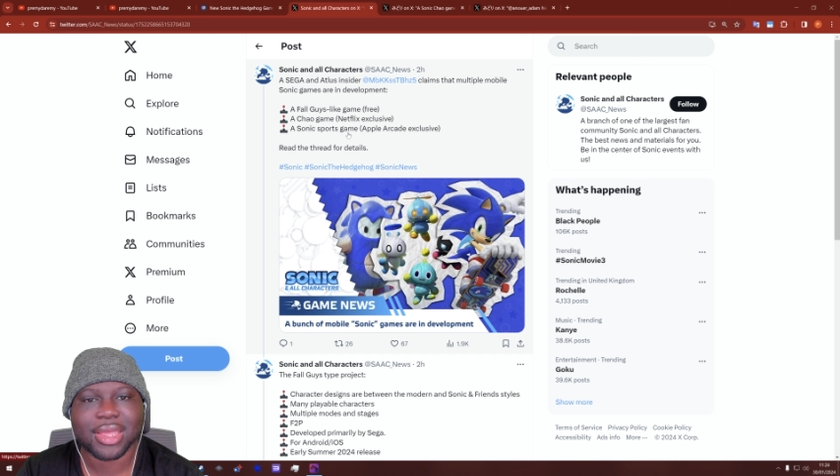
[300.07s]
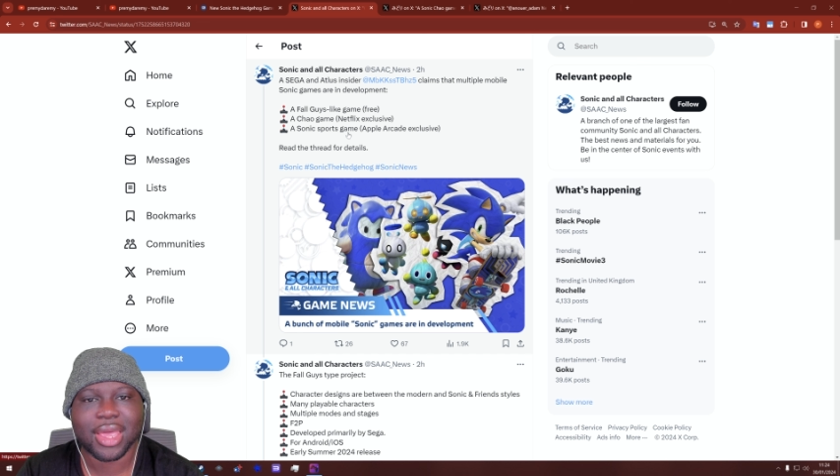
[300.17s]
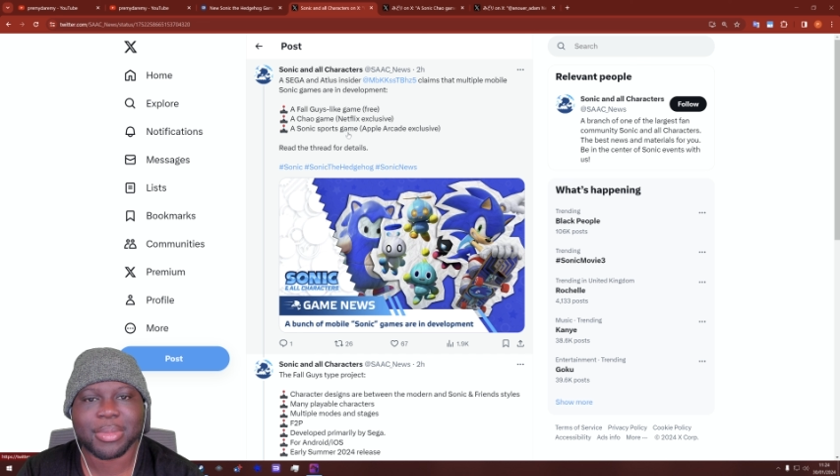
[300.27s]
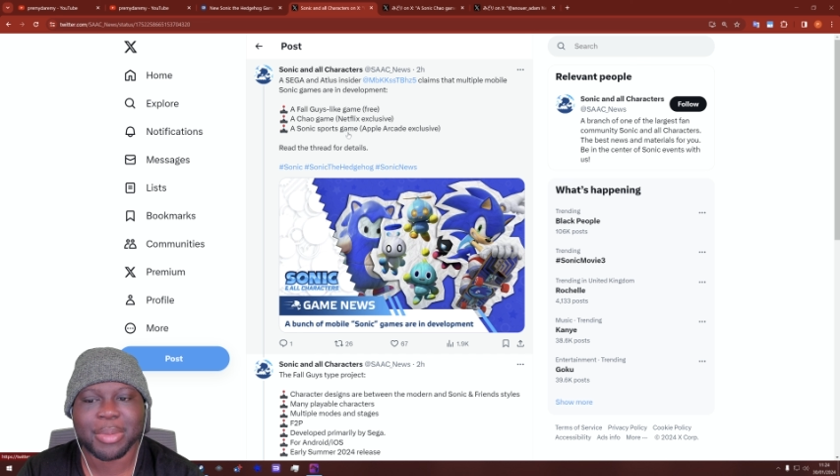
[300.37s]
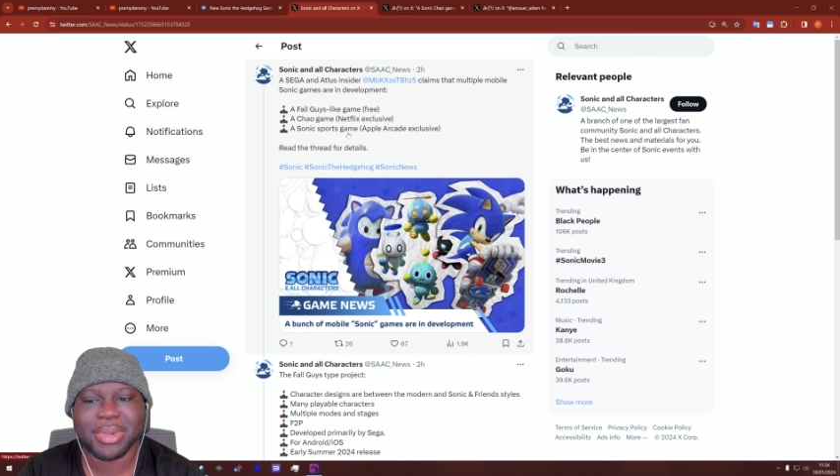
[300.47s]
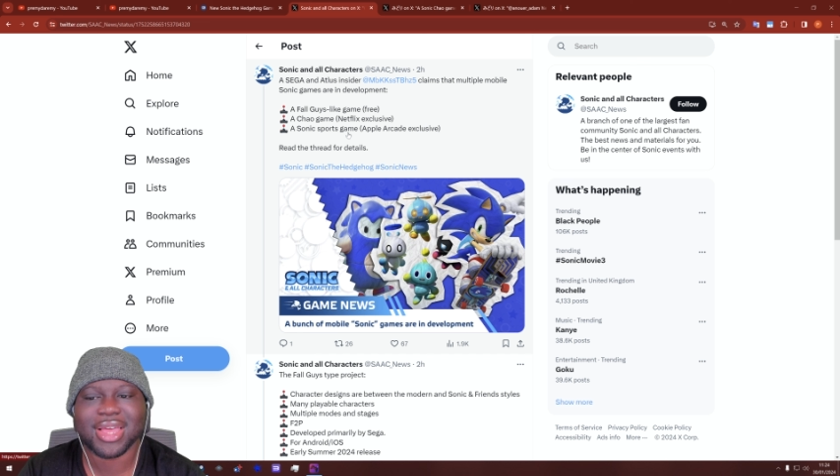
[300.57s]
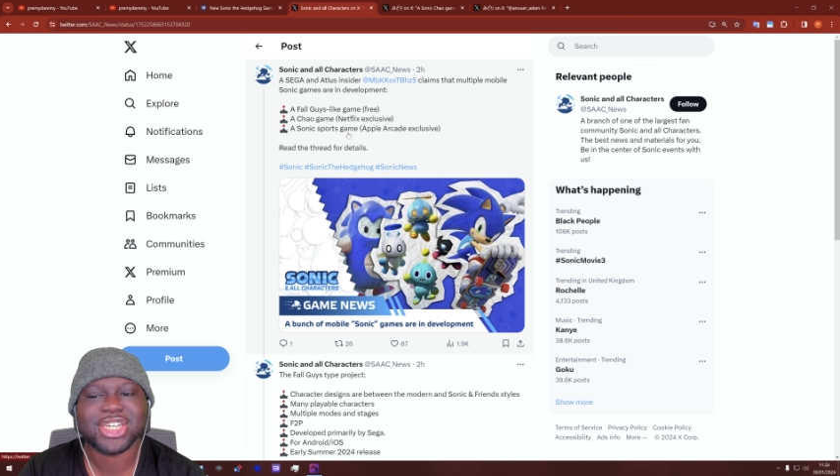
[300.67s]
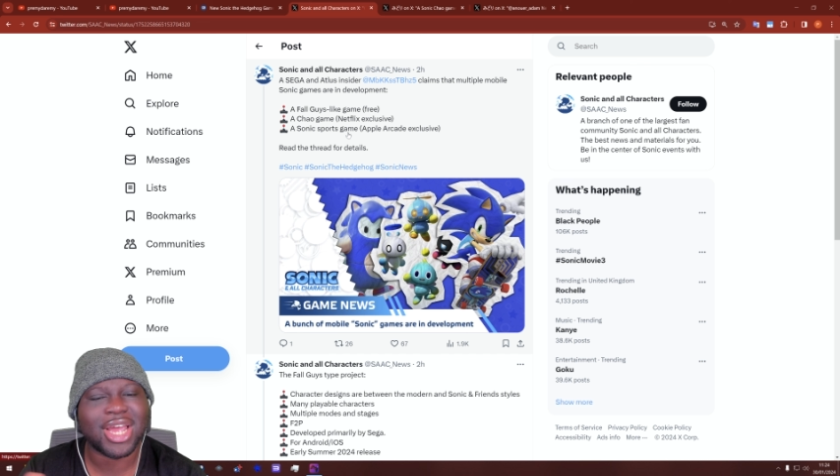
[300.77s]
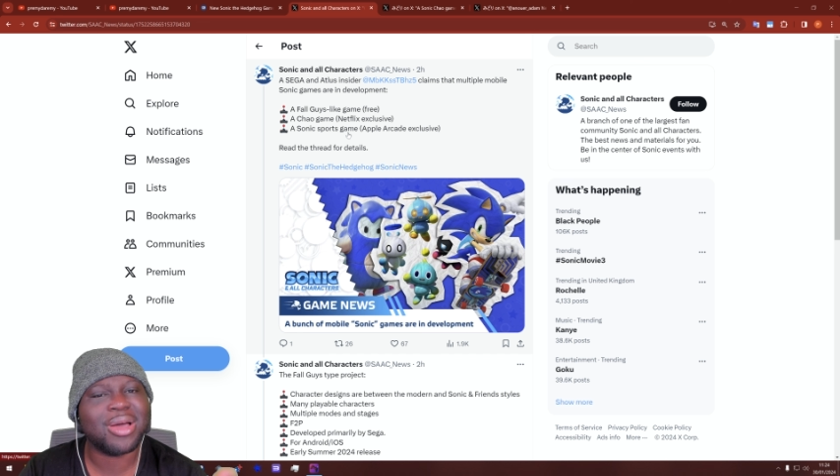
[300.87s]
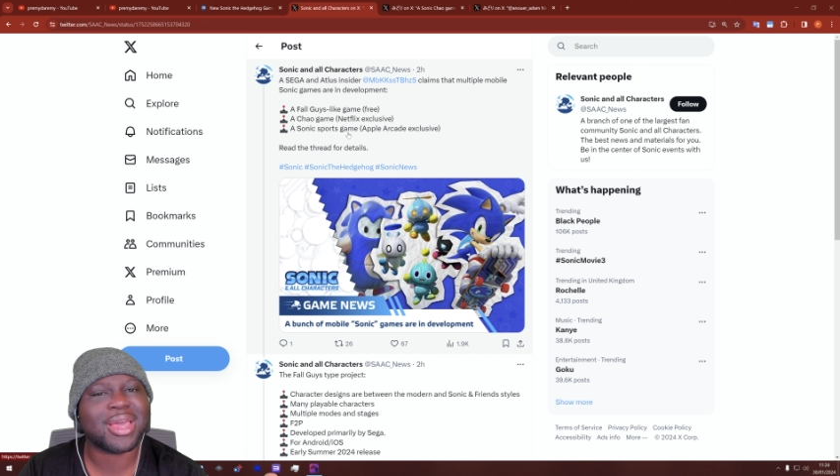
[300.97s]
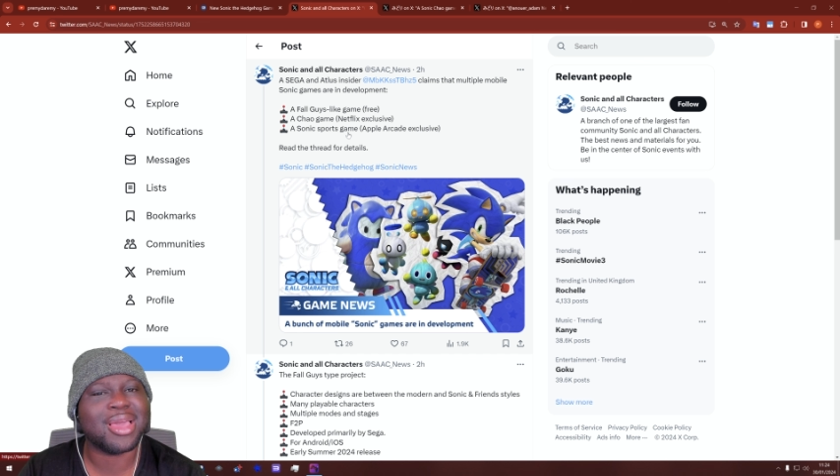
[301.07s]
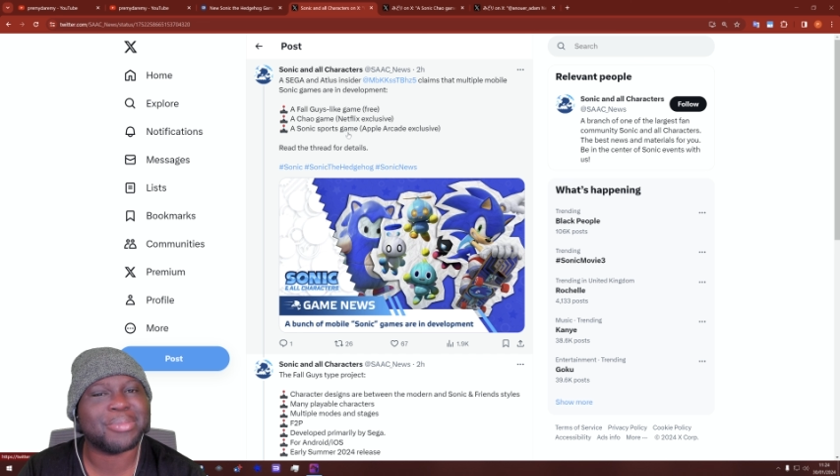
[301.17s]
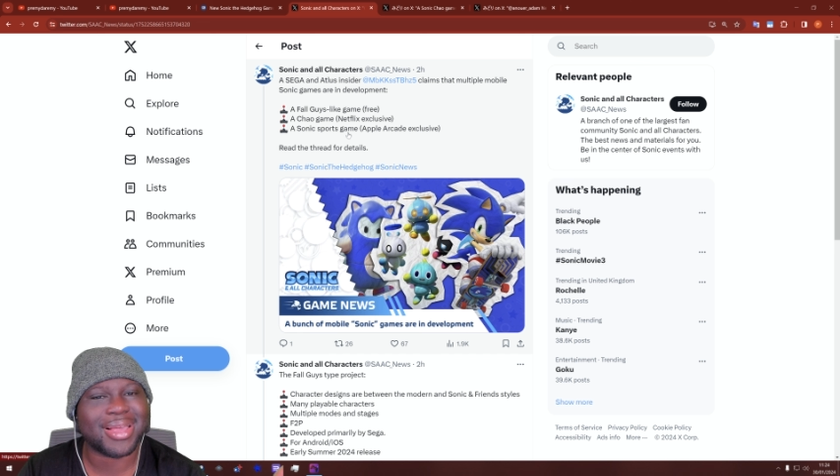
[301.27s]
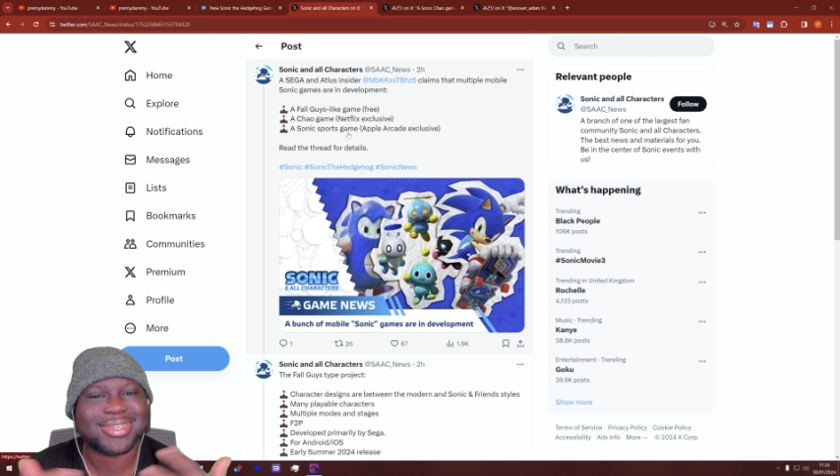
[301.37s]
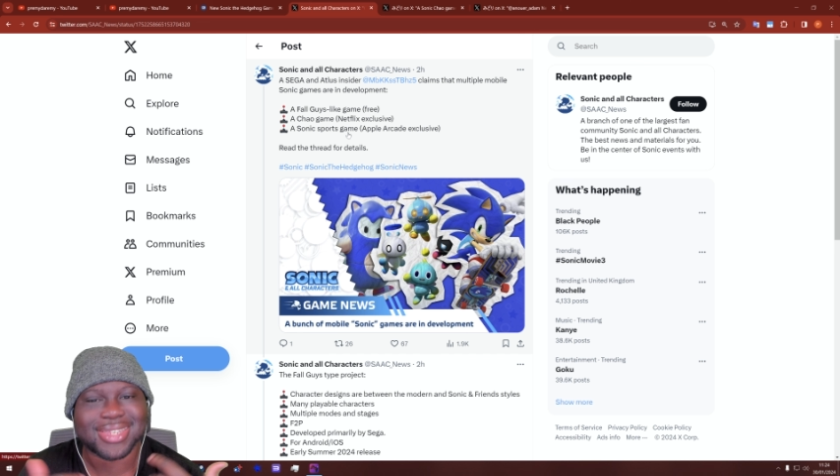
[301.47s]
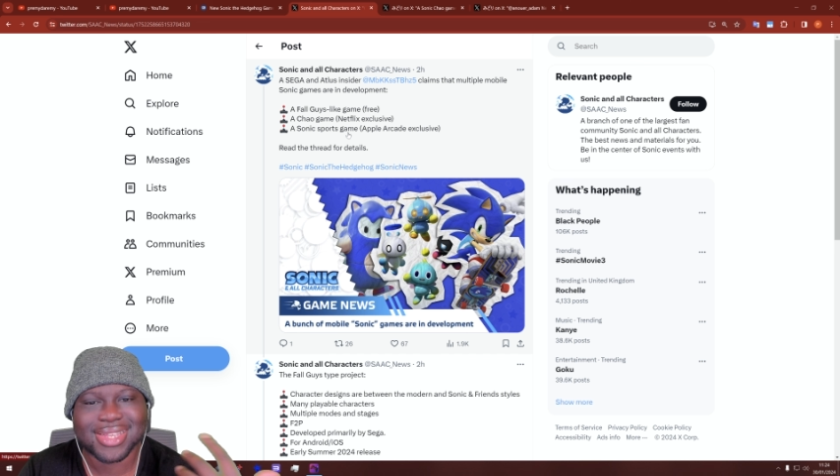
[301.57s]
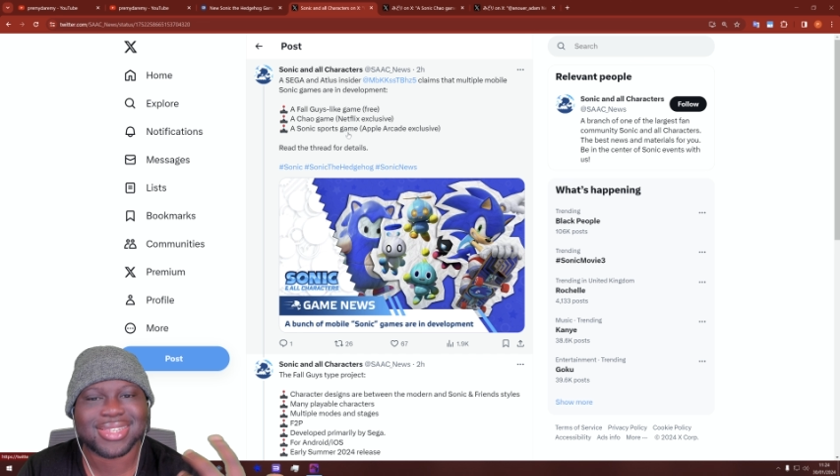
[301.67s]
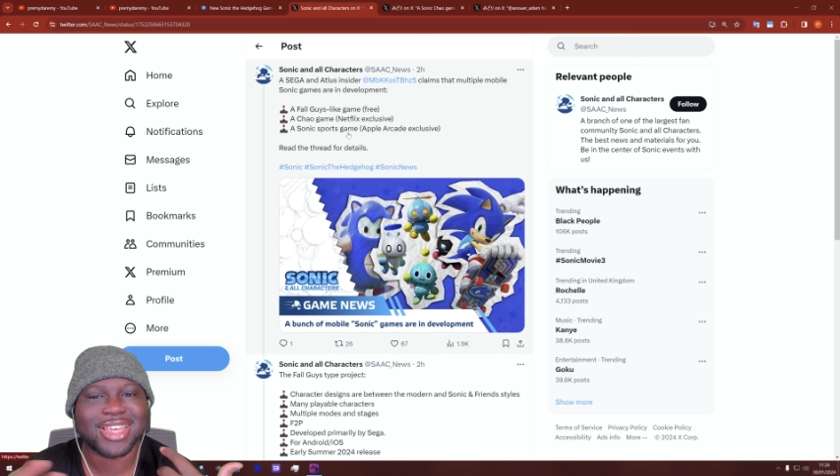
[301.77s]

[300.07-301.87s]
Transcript: game. I mean, a child game makes sense.